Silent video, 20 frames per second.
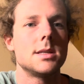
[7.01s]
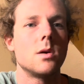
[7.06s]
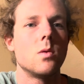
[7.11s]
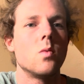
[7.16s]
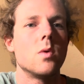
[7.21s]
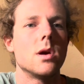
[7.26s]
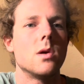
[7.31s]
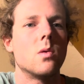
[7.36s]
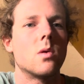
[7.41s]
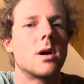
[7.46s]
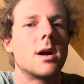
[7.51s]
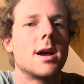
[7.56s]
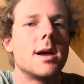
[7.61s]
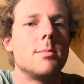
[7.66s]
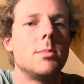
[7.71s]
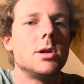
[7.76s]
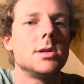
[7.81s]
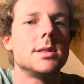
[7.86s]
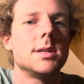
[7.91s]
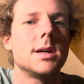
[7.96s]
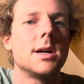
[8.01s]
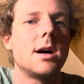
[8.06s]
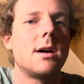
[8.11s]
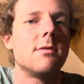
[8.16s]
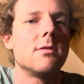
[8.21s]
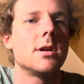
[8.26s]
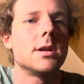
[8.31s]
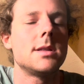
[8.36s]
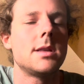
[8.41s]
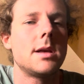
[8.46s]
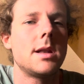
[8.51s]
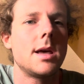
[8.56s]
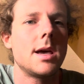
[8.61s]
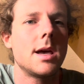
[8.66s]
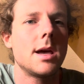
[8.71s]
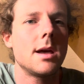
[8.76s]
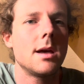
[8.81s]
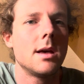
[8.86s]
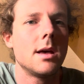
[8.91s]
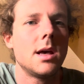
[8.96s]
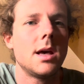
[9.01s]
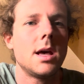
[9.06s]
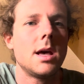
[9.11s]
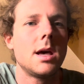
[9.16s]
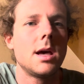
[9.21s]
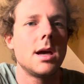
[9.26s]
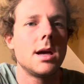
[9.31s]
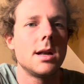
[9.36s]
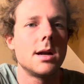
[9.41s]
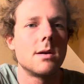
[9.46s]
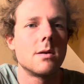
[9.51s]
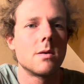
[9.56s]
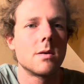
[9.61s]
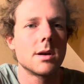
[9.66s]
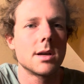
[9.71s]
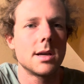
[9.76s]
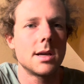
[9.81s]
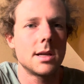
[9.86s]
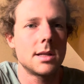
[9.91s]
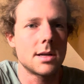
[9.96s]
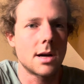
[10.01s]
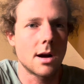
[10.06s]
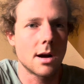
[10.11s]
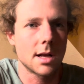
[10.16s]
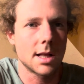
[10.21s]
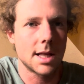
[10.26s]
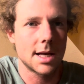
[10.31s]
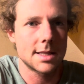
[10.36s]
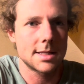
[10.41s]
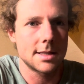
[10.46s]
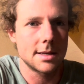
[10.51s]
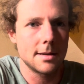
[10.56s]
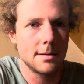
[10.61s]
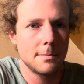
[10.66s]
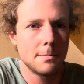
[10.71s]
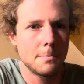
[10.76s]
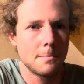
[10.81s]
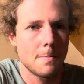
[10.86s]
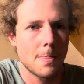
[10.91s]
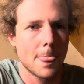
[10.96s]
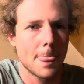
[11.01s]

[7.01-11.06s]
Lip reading: that we were able to cover today in our guitar lesson,